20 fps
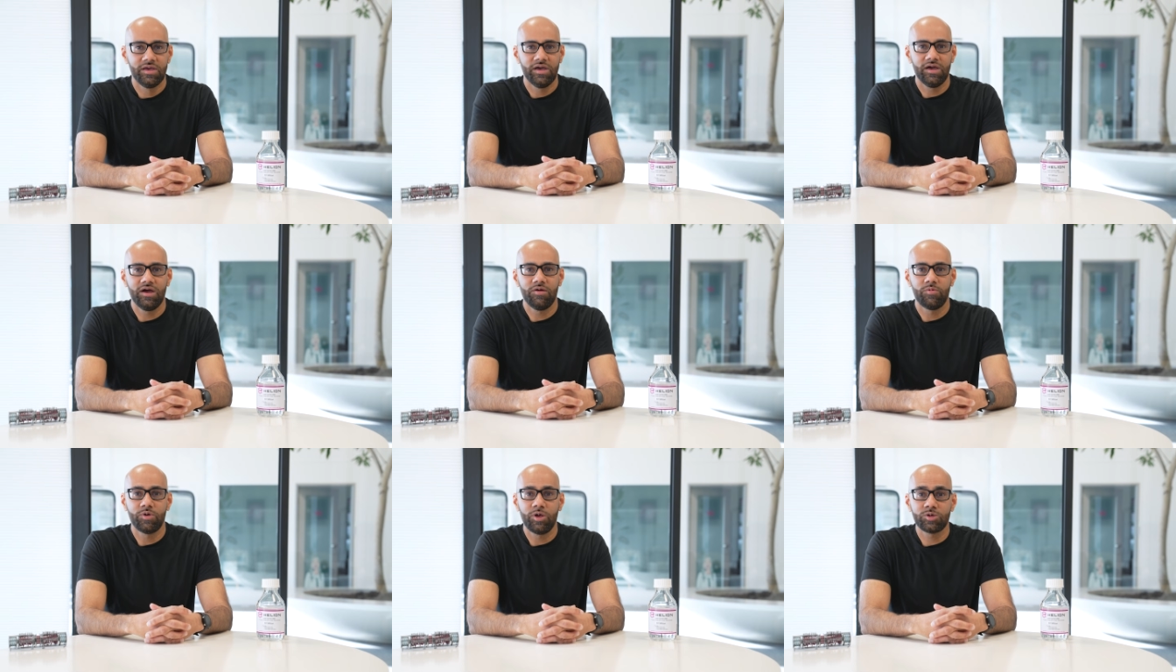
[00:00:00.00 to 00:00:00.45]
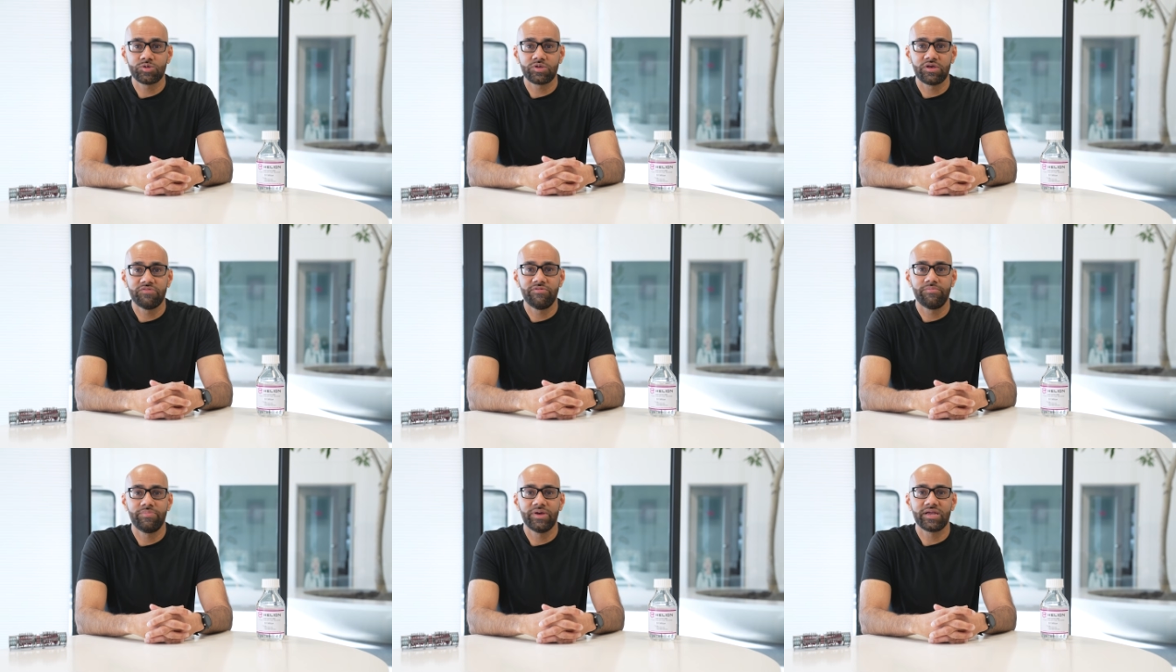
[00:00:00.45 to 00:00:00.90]
Uh, we also
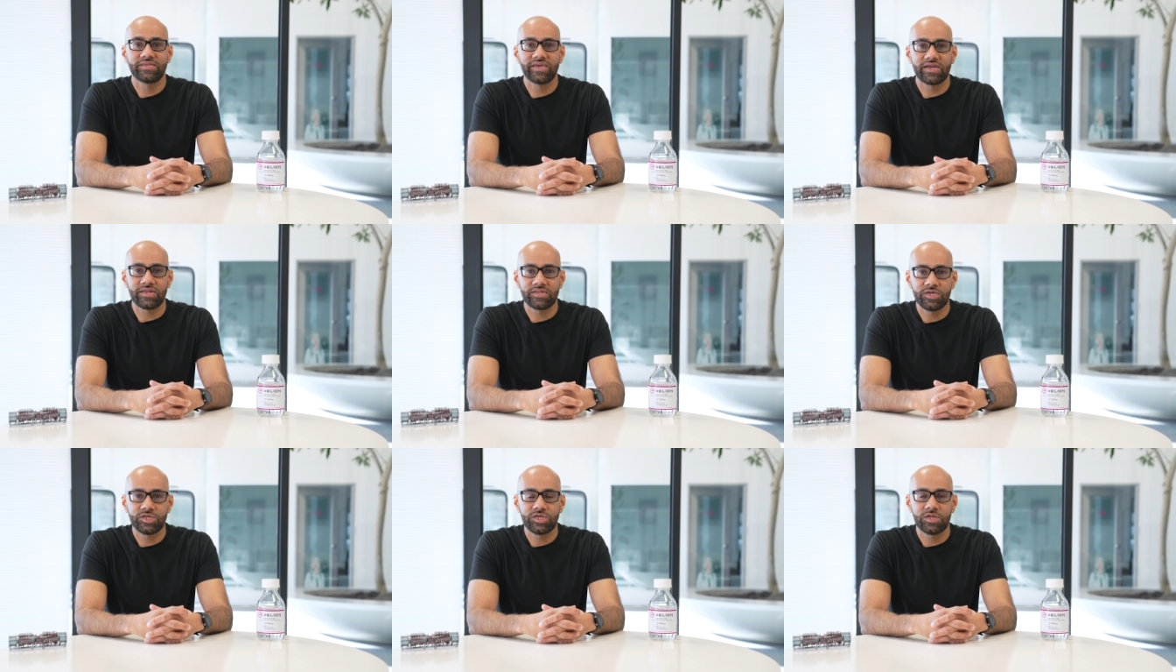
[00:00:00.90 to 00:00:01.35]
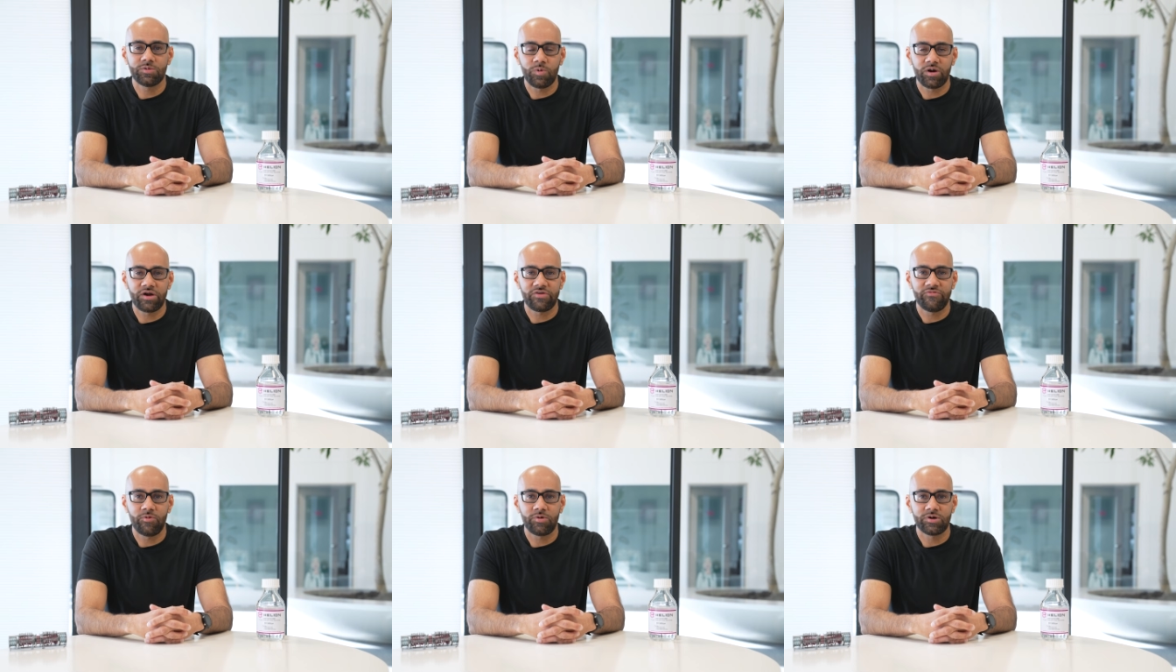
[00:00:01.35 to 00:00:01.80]
have a big technician
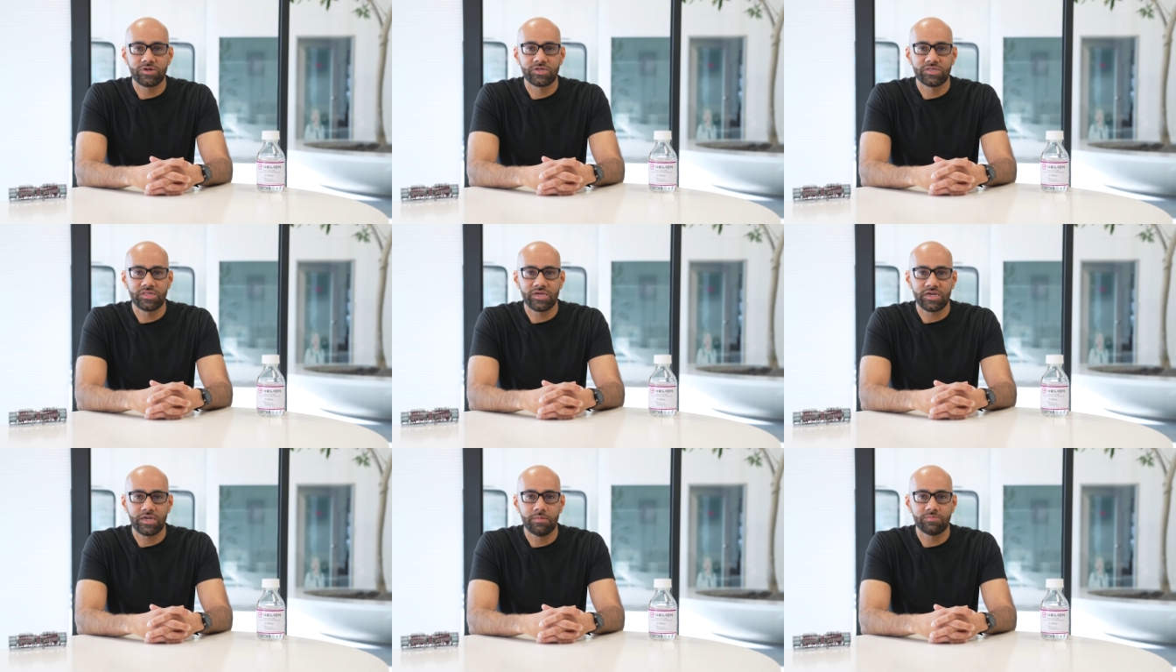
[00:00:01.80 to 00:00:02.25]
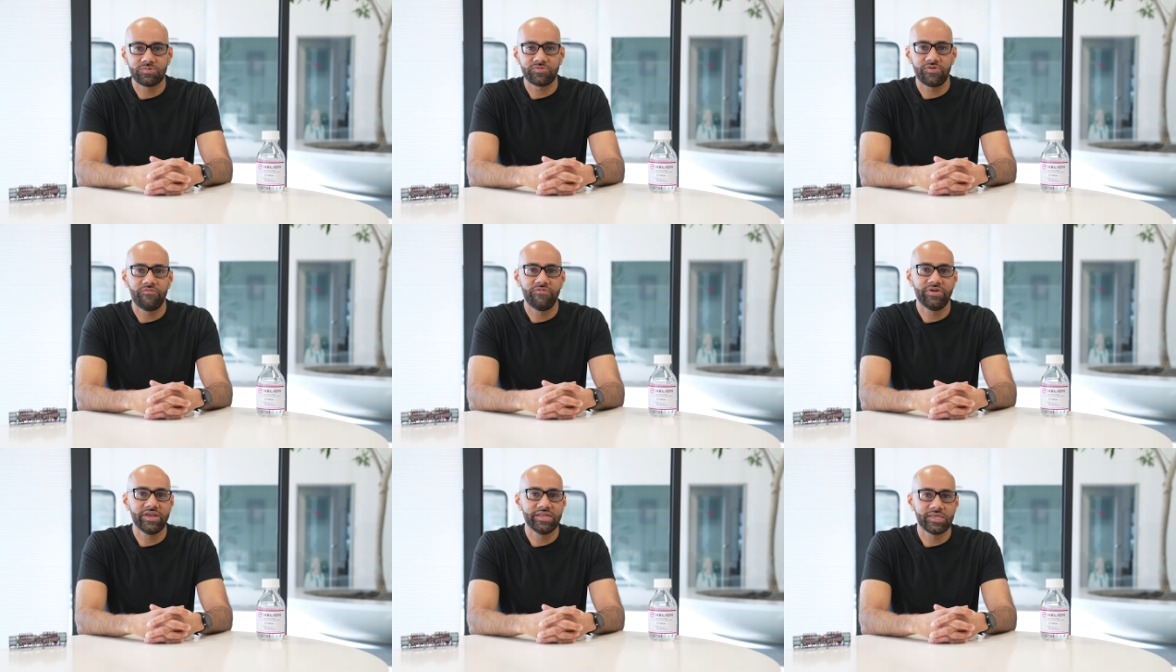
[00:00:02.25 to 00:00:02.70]
workforce that comes
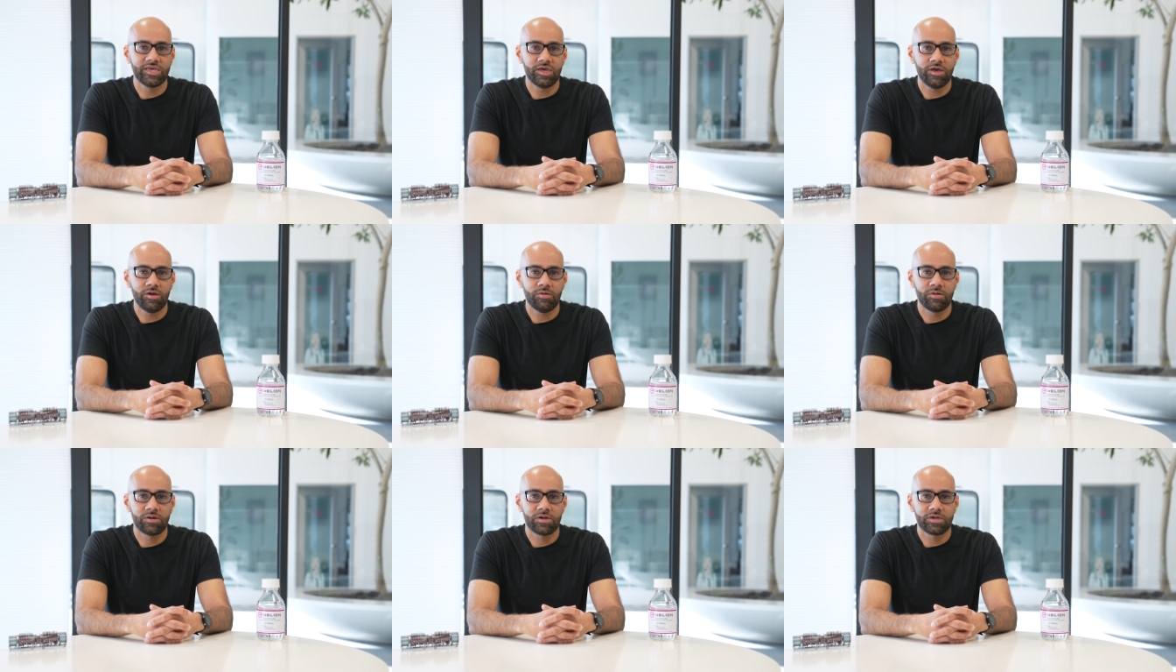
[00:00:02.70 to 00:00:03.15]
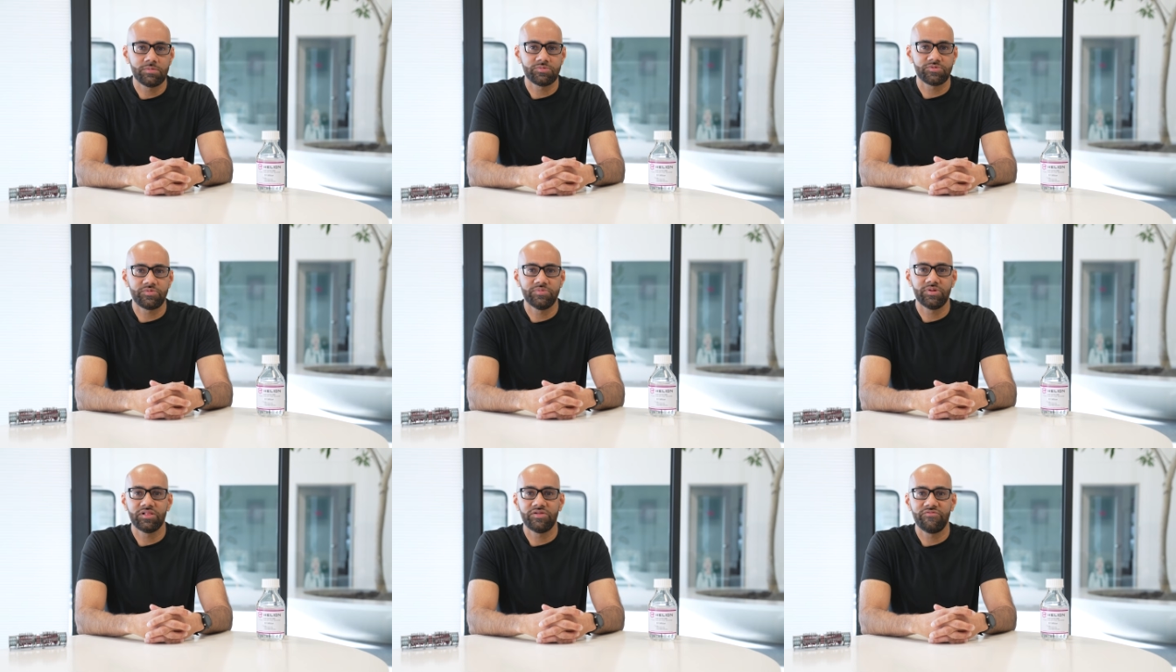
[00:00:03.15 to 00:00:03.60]
from retail,
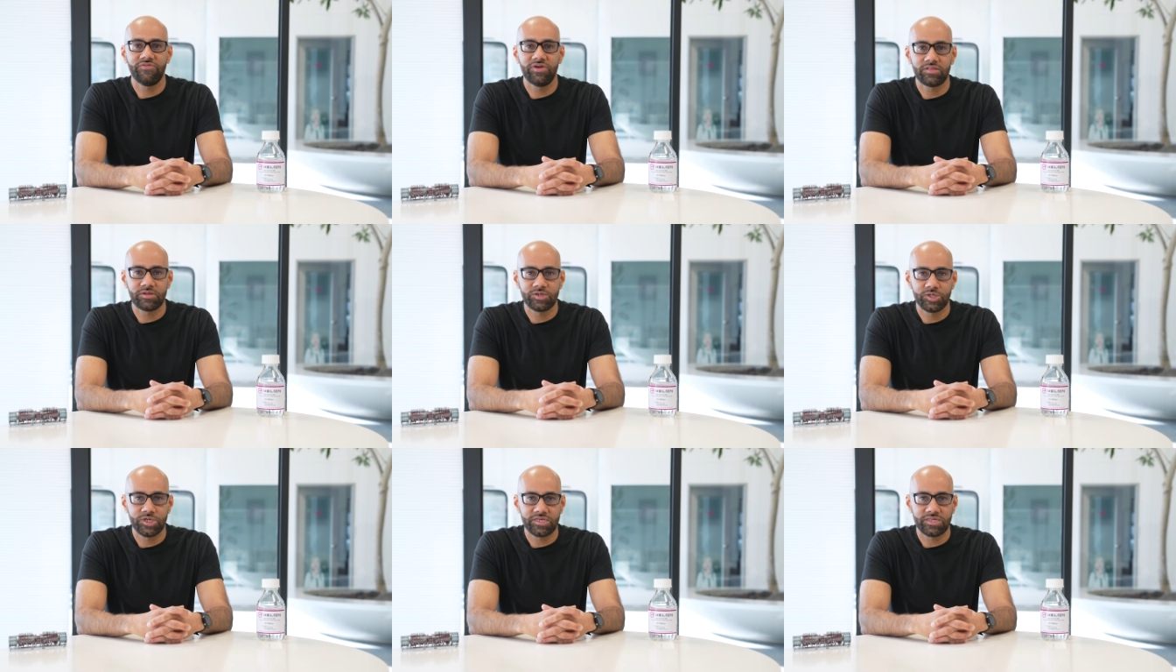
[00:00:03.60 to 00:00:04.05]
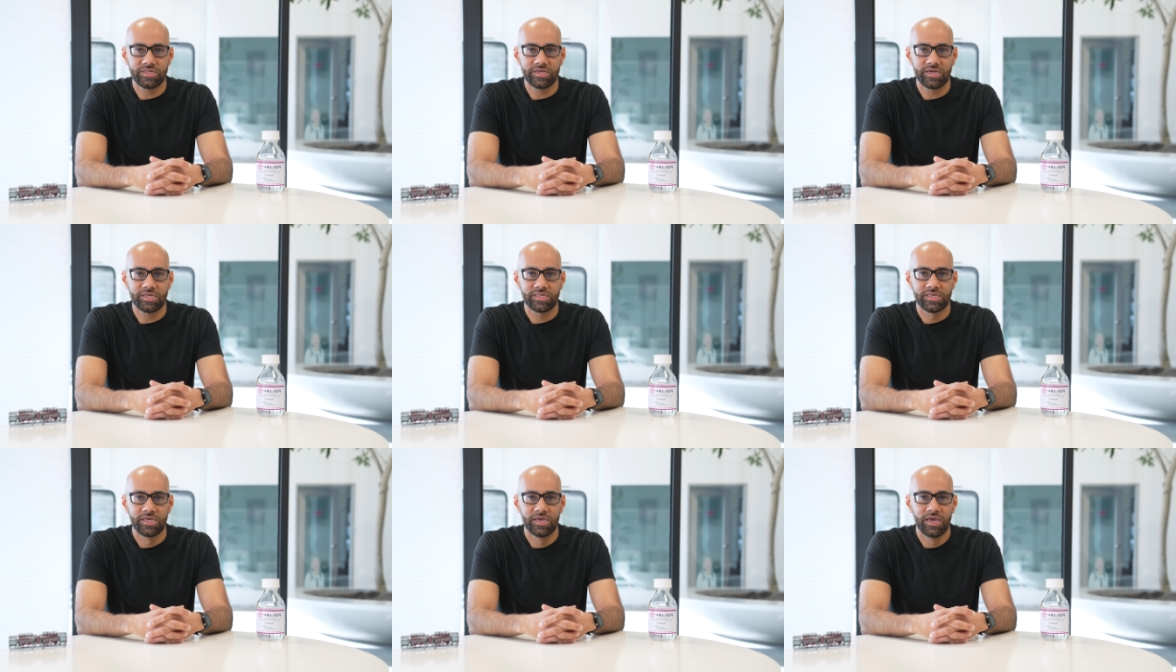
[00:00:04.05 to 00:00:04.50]
comes from delivery and
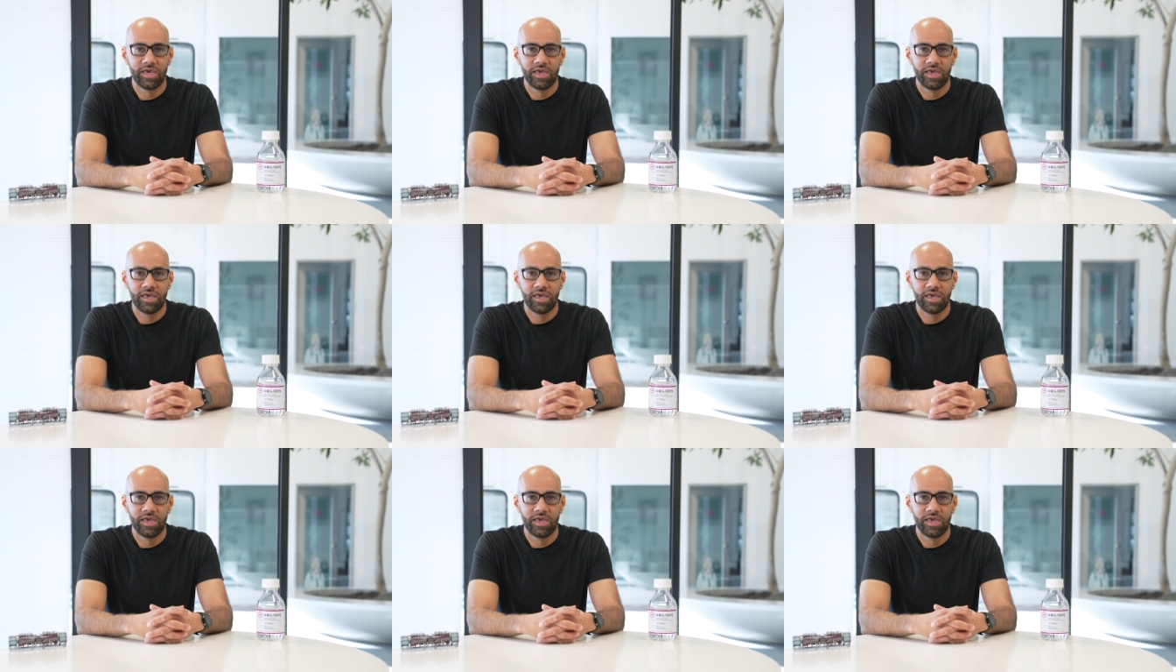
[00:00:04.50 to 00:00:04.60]
logistics,